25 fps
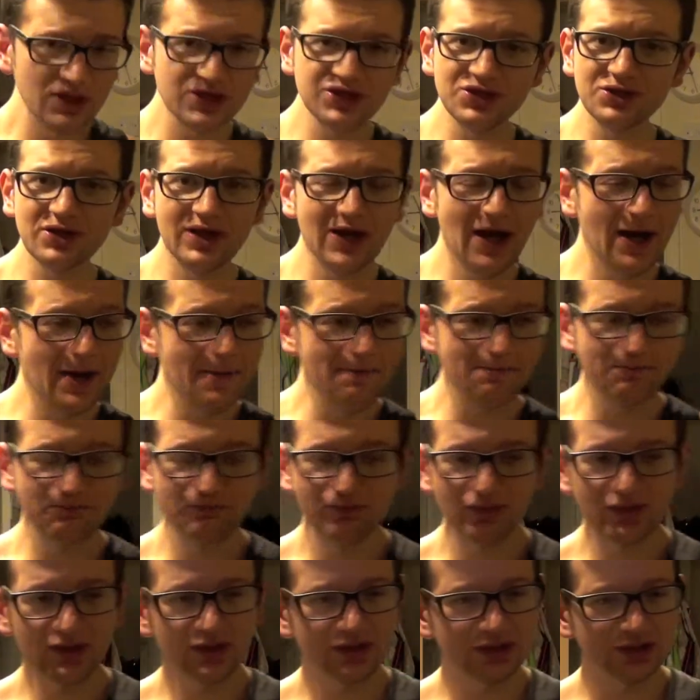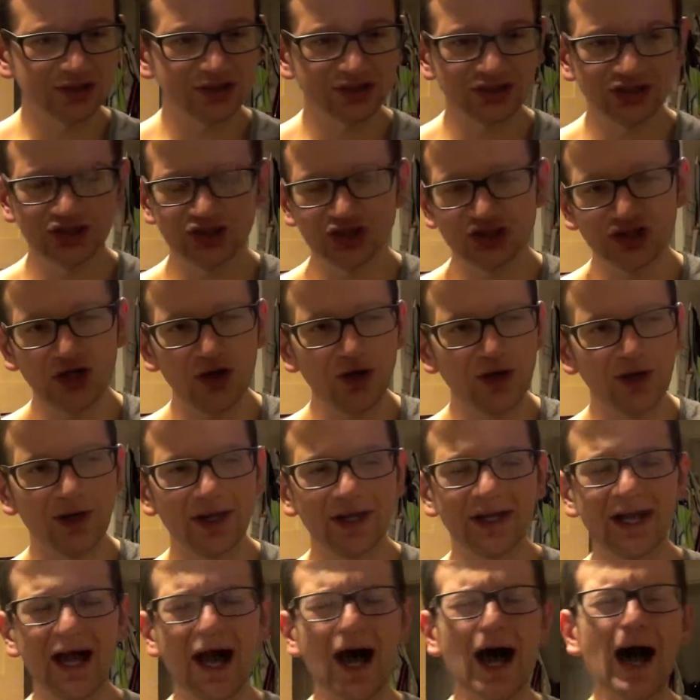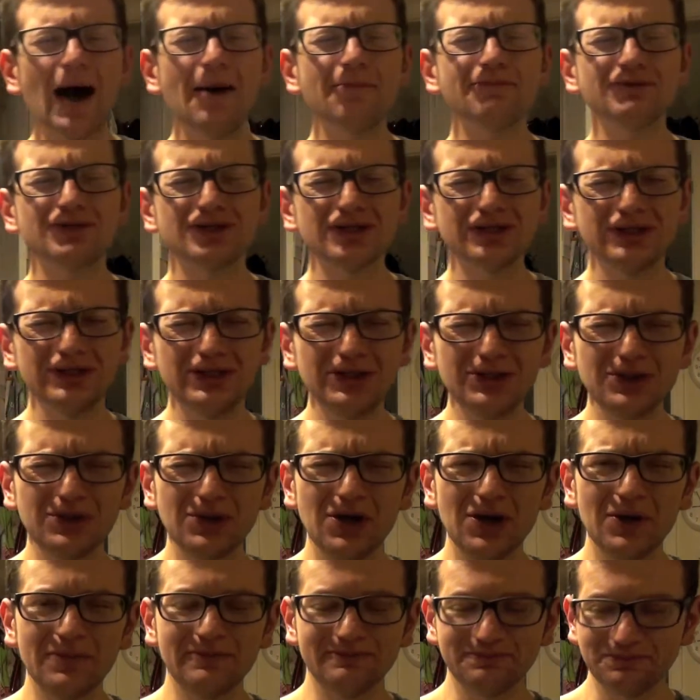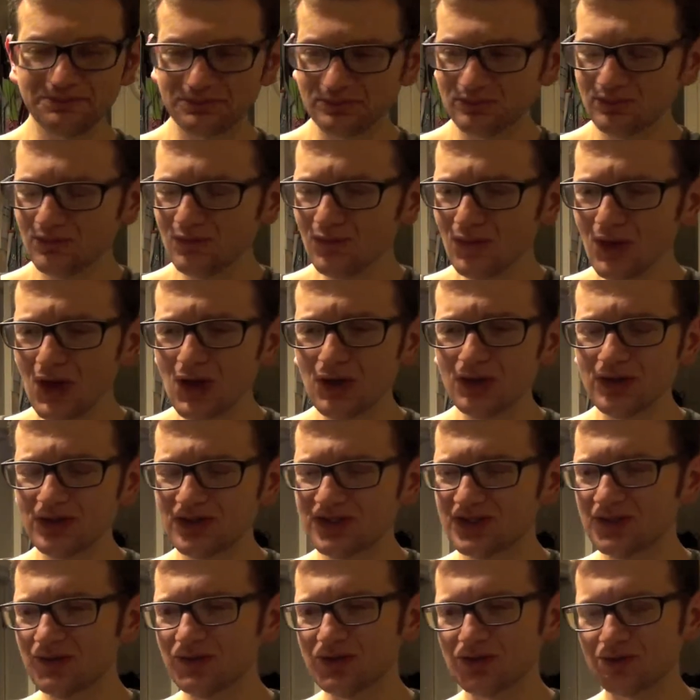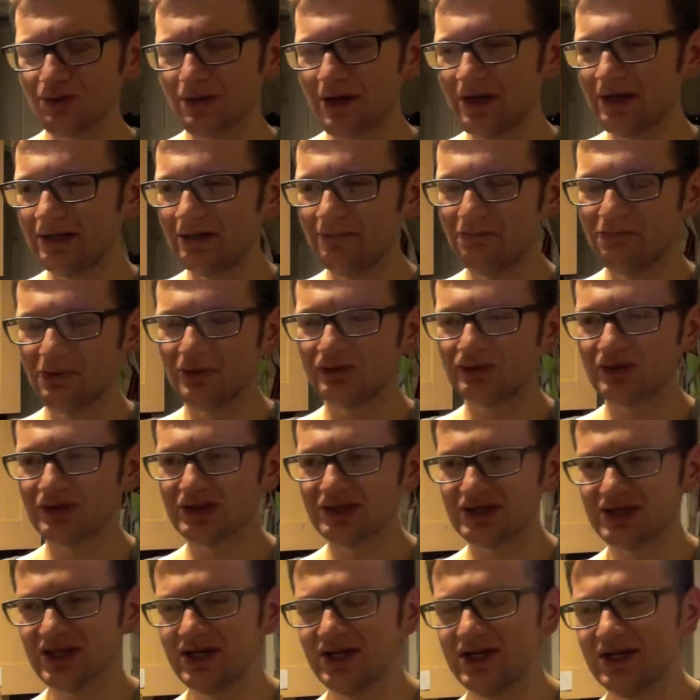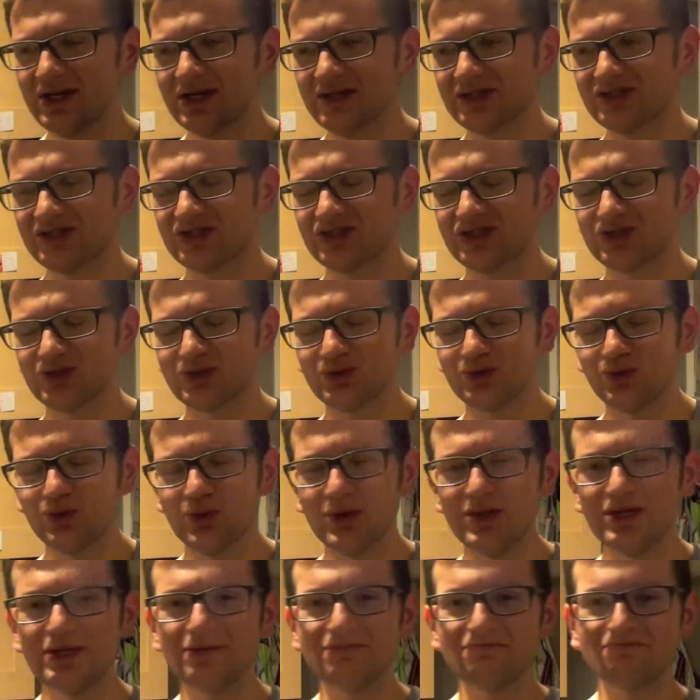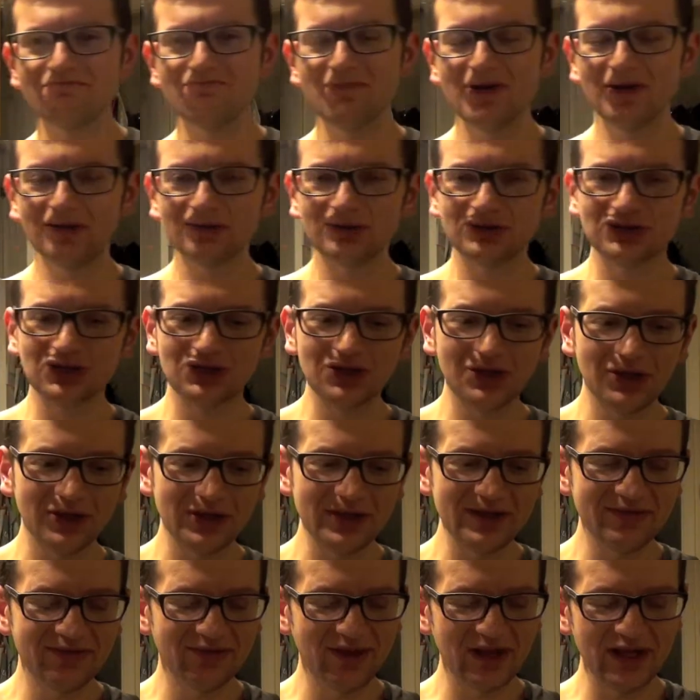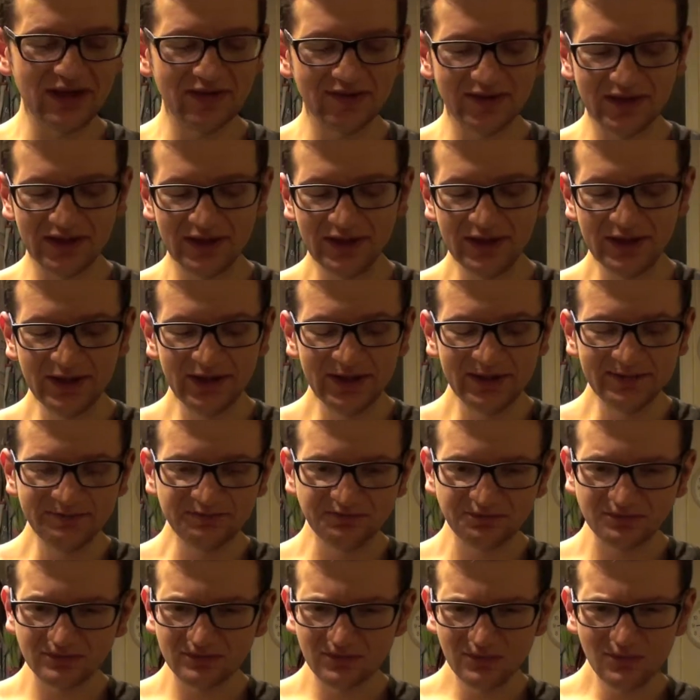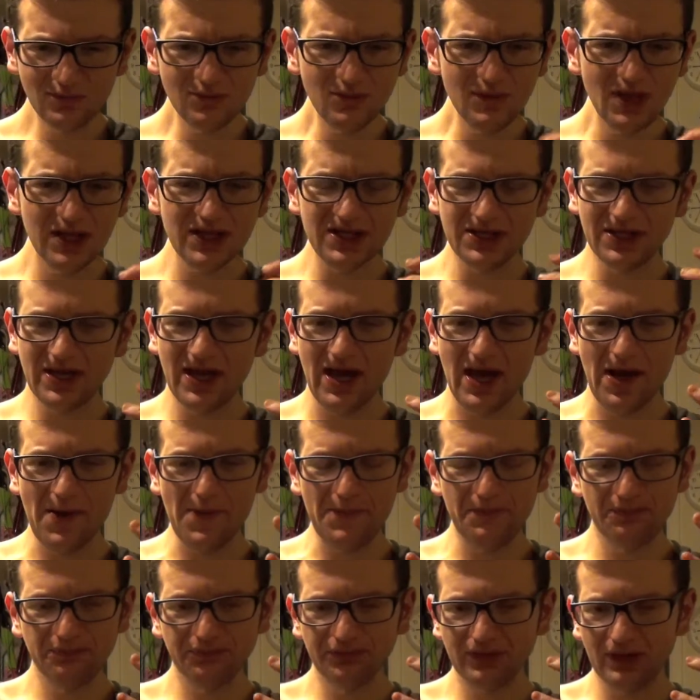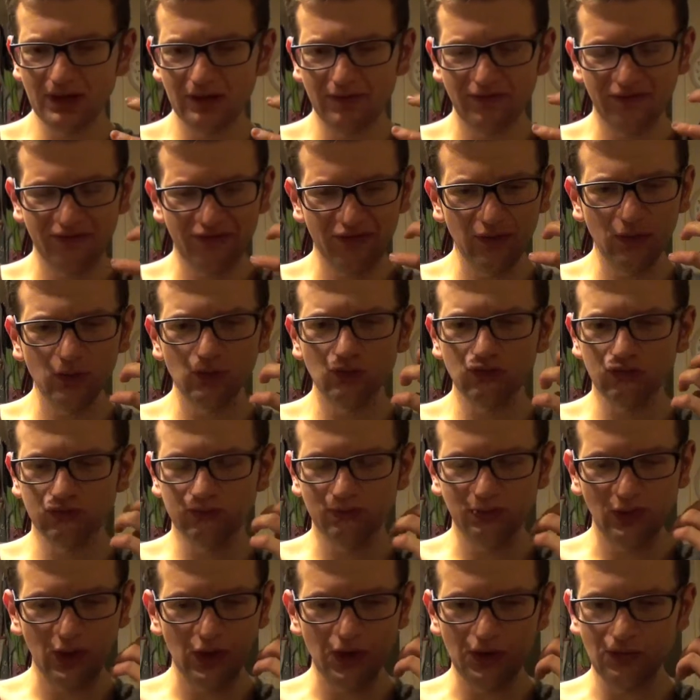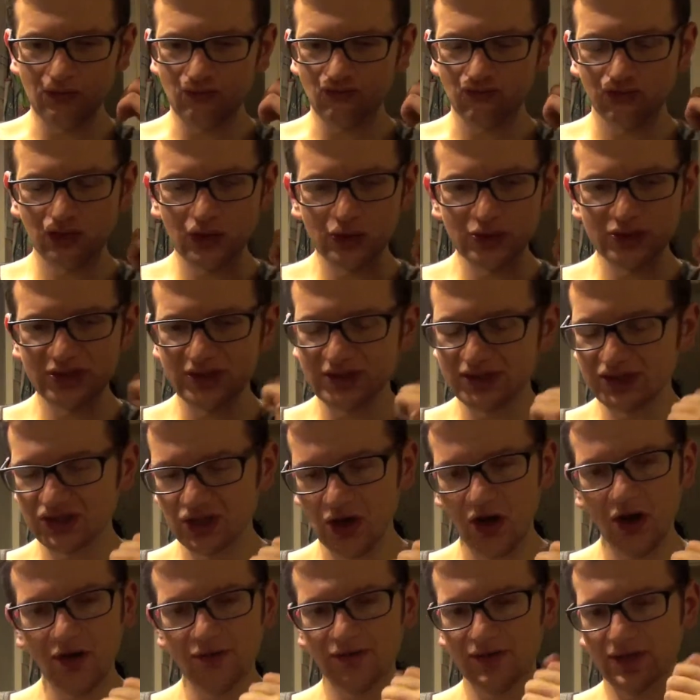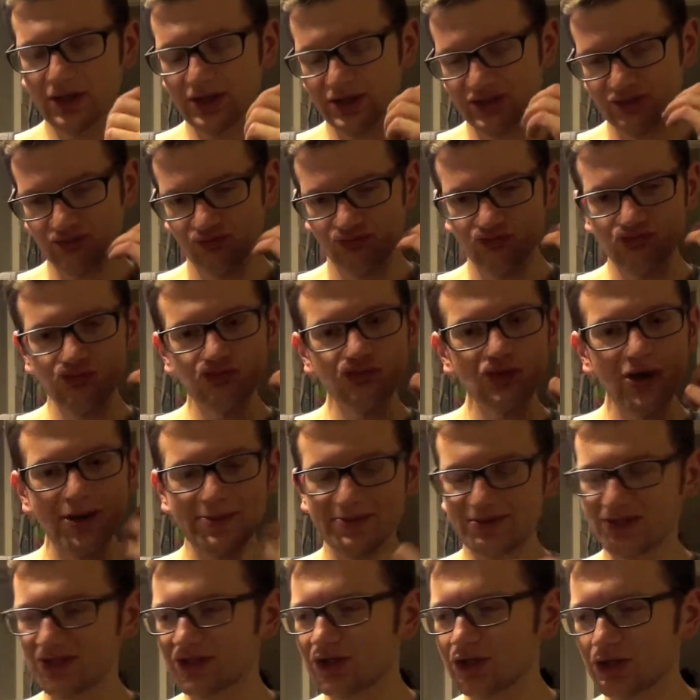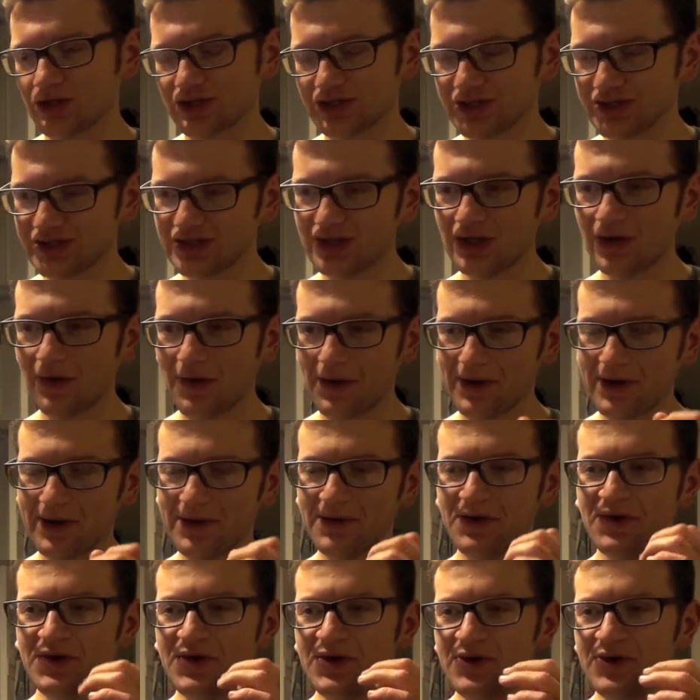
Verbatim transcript: You get just chocolate in absolute, unadulterated abundance. This sweet milk chocolatey flavour. You get full-blown roasted coffee that just rips across your tongue, and it